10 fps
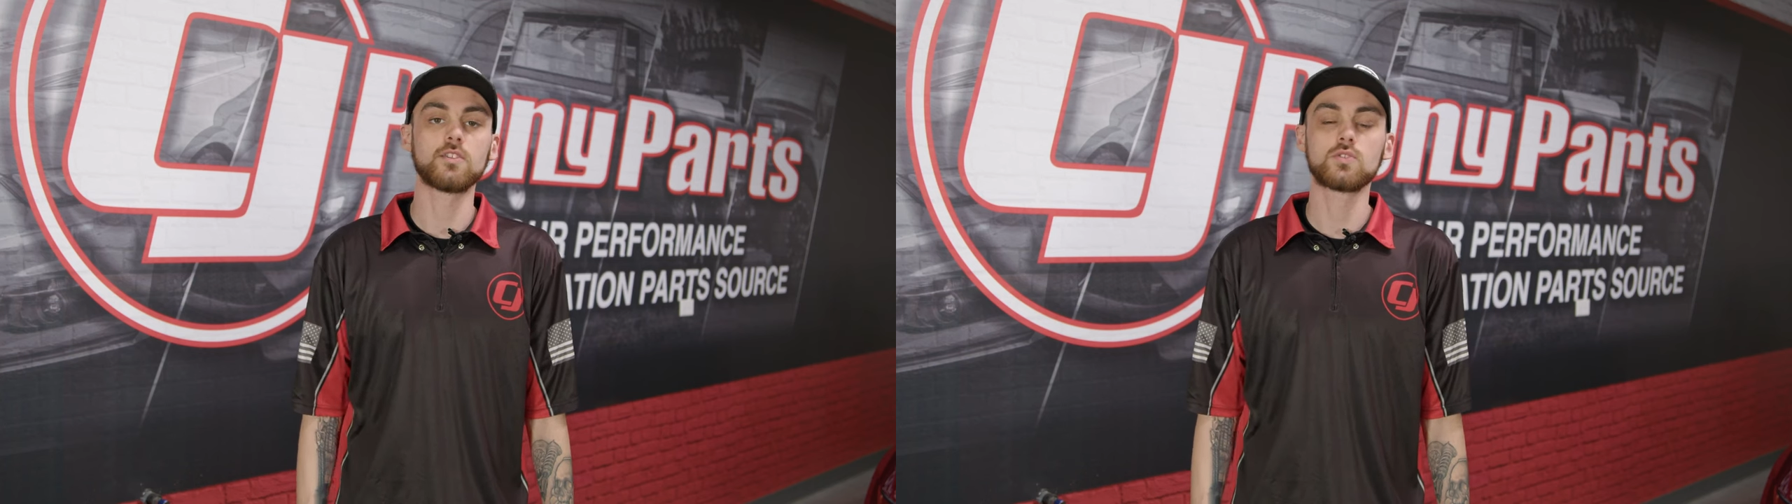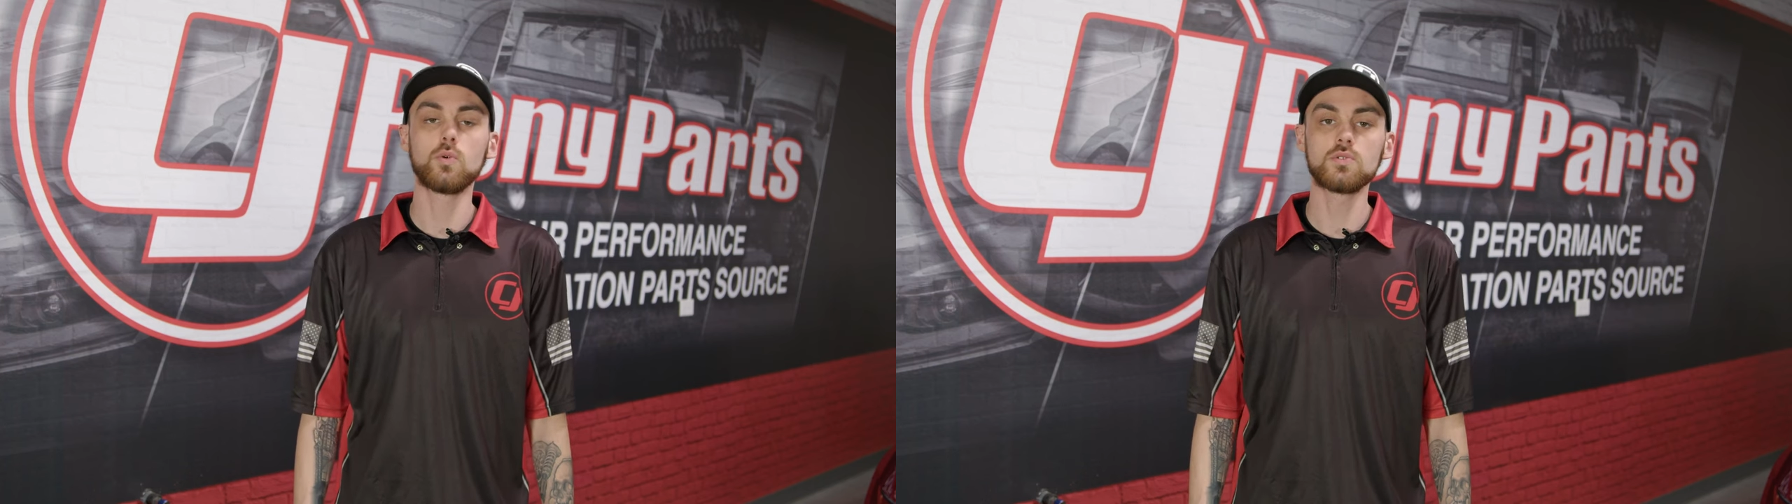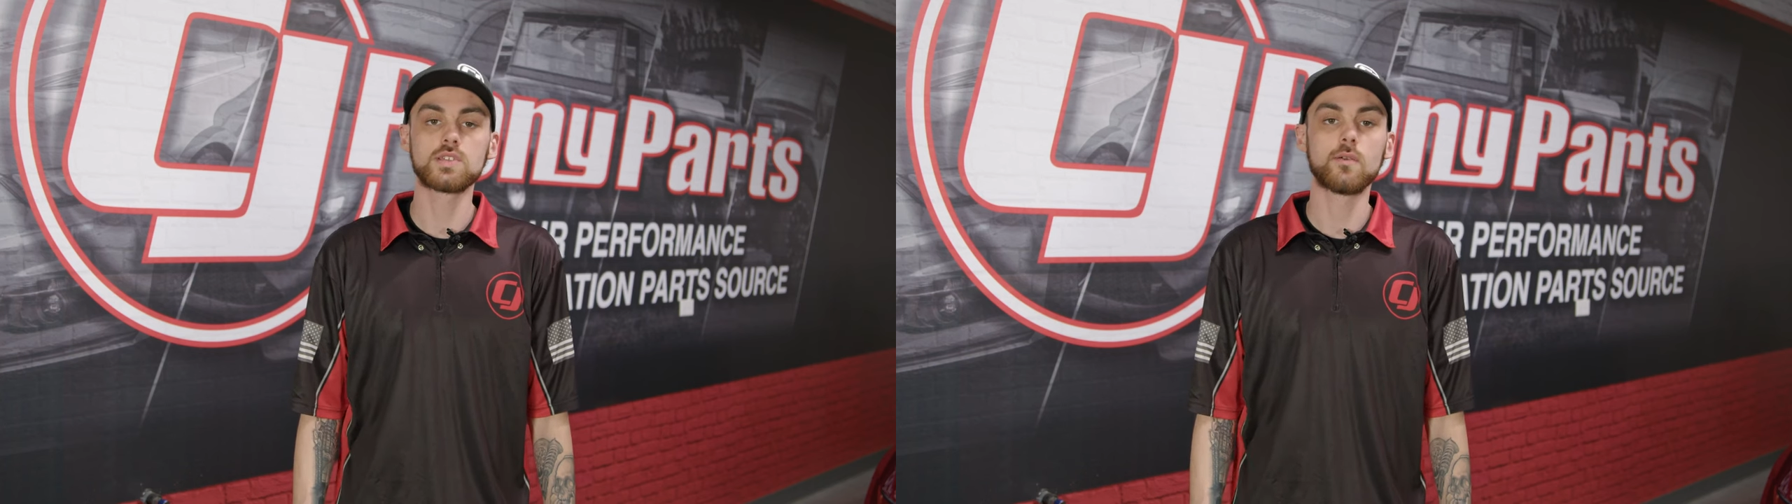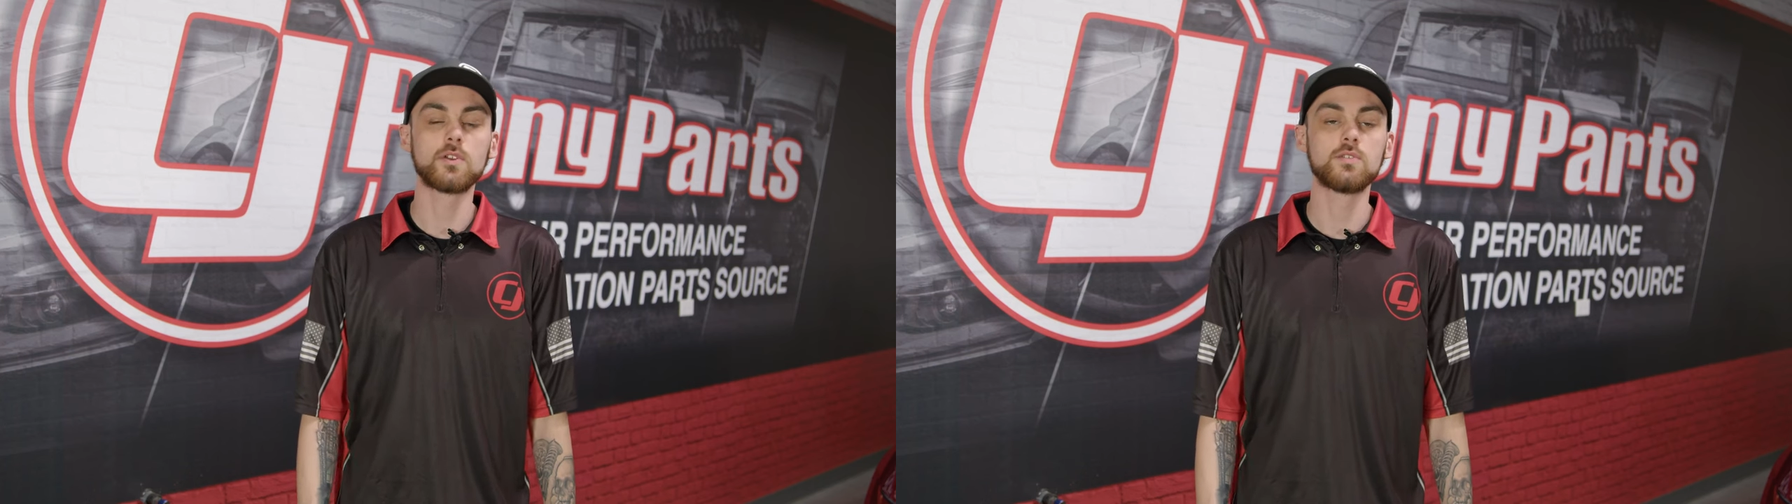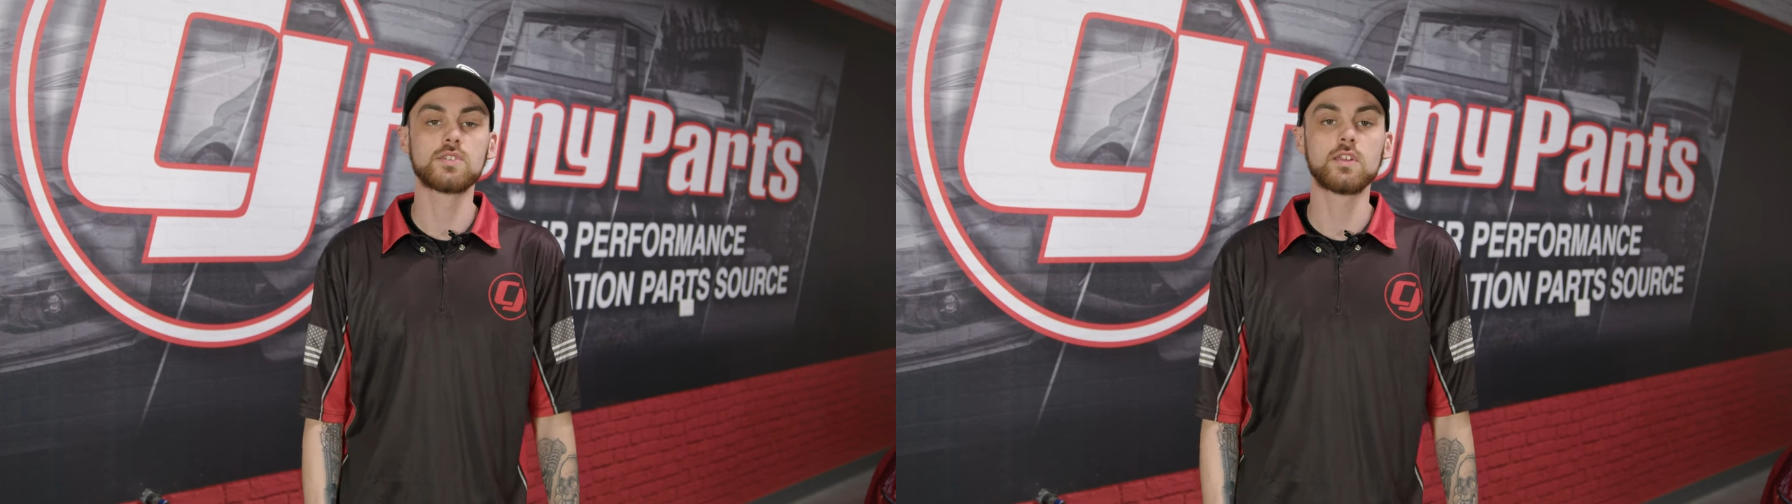the tools that we're
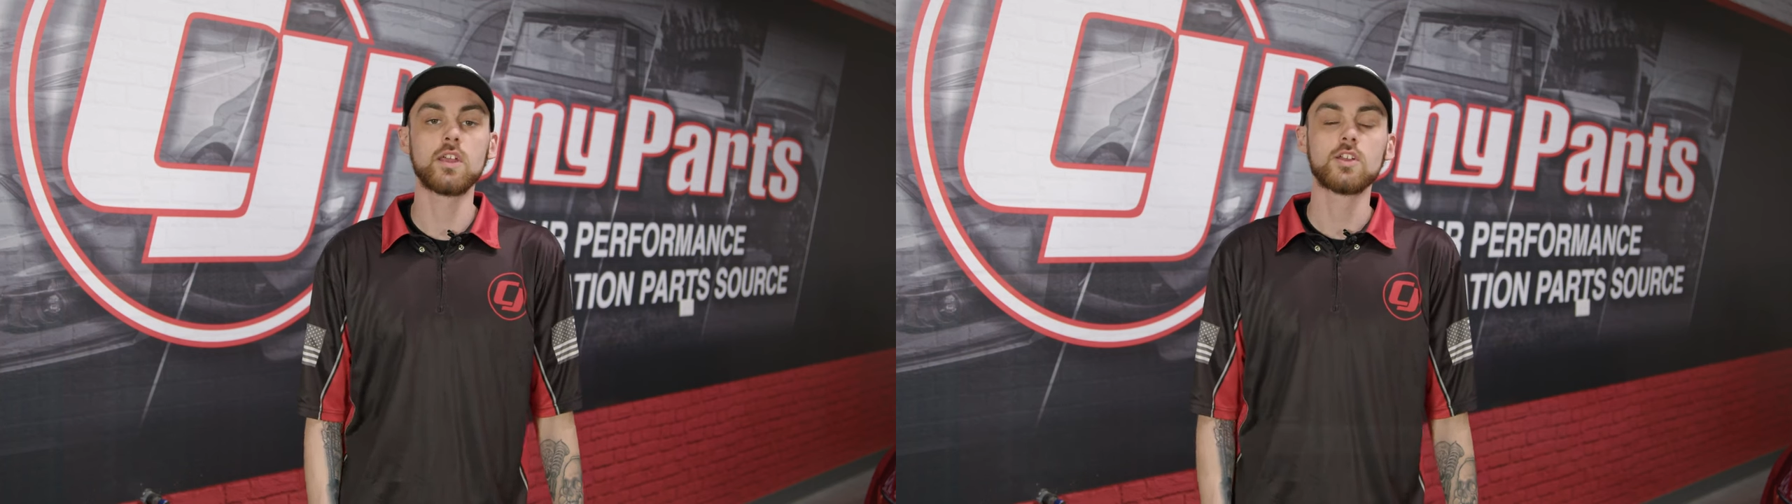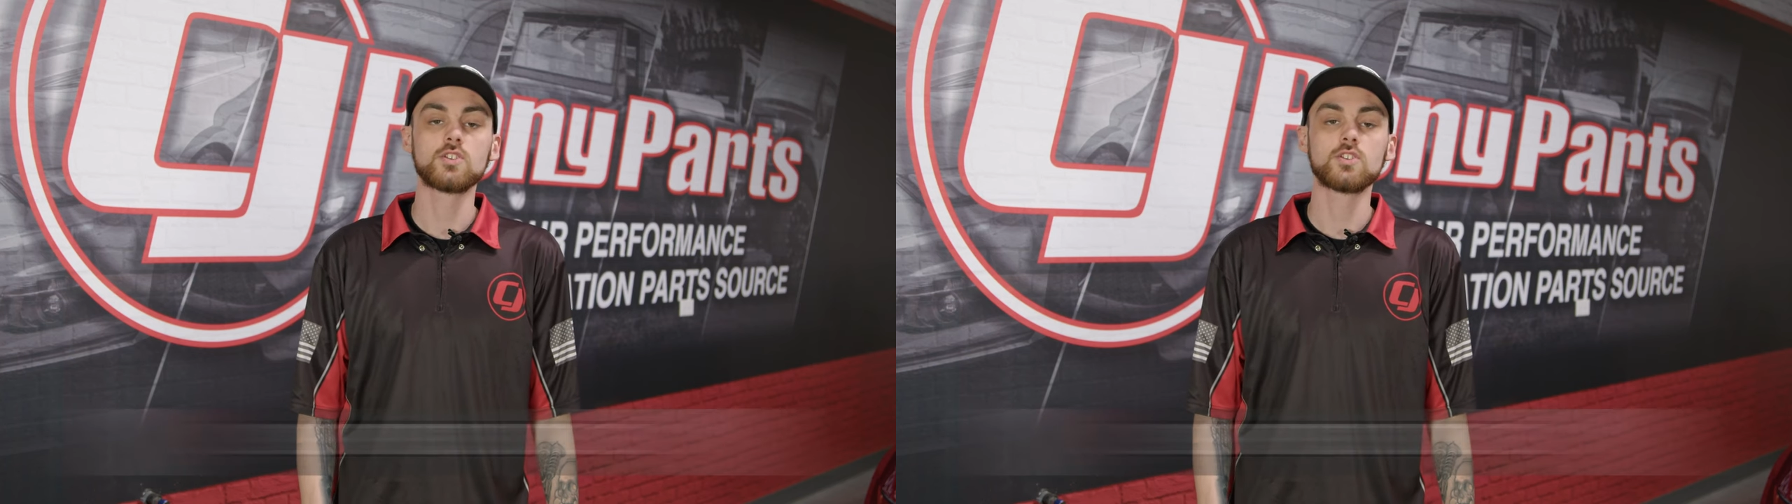using,